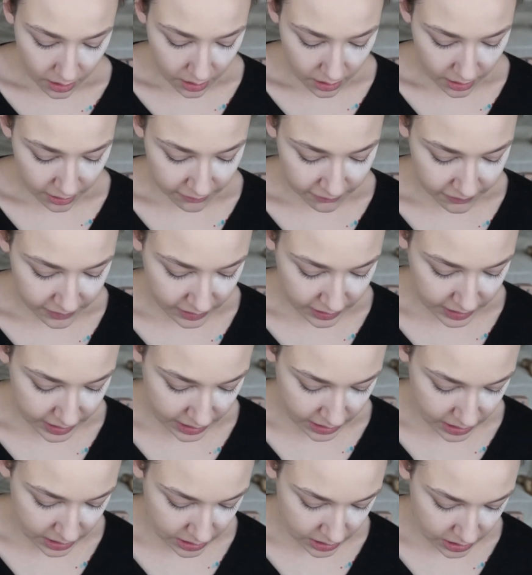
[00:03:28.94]
I feel
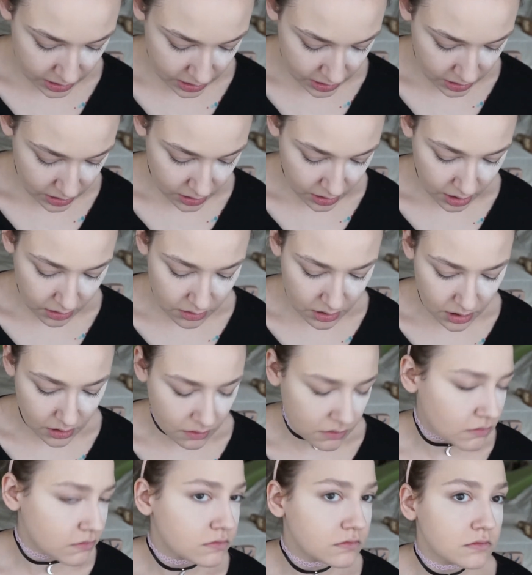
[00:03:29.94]
like, I don't
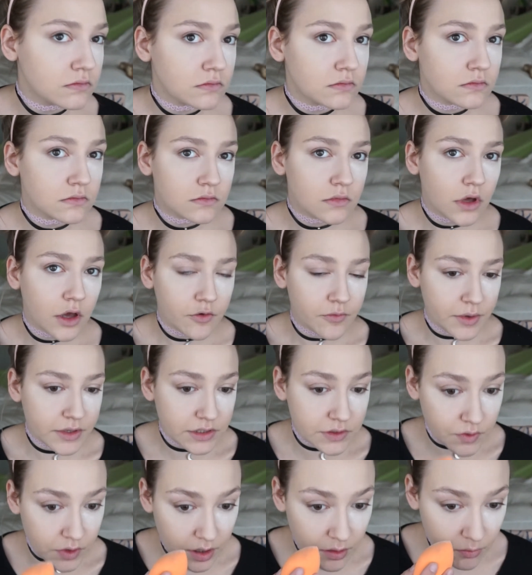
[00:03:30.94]
know, I've been
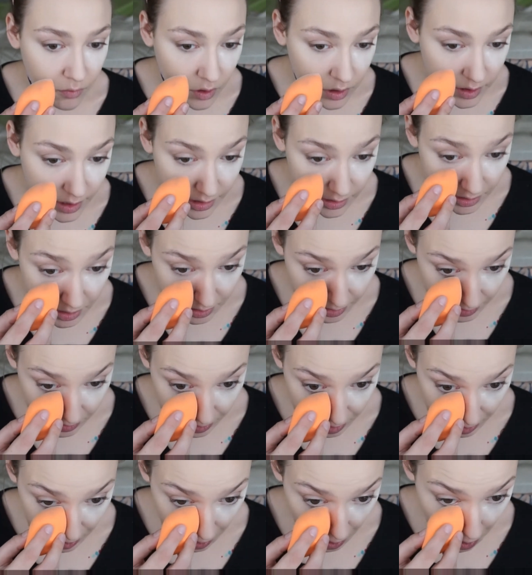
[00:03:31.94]
doing it more lately and I
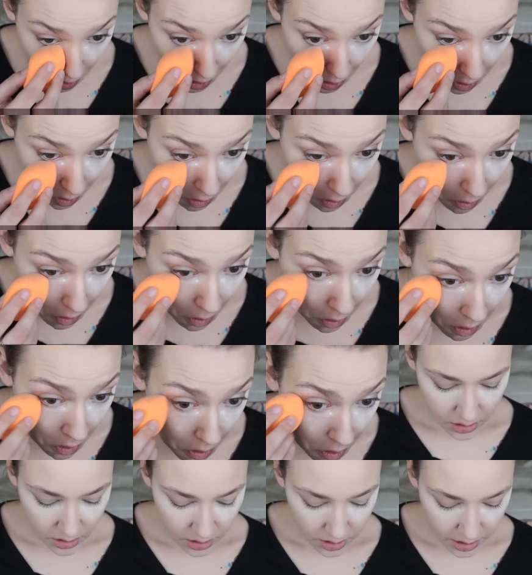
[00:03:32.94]
like it.
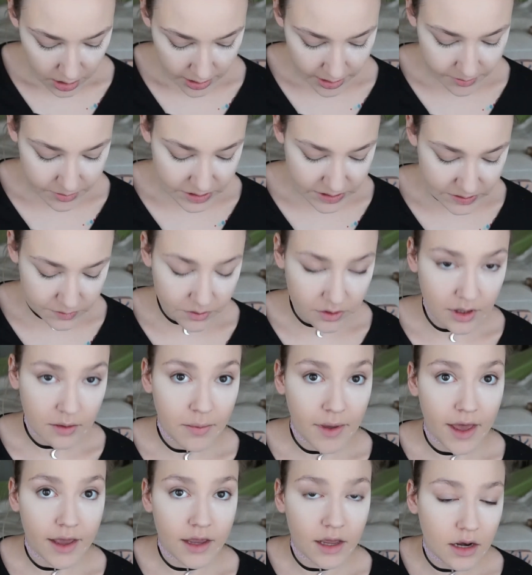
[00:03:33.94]
And I'm just really
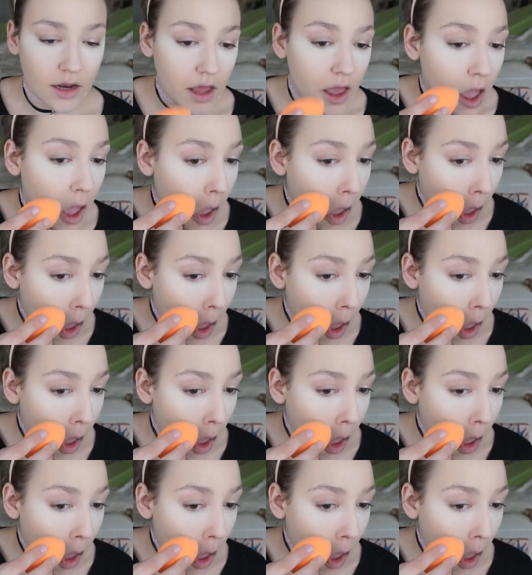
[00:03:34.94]
packing it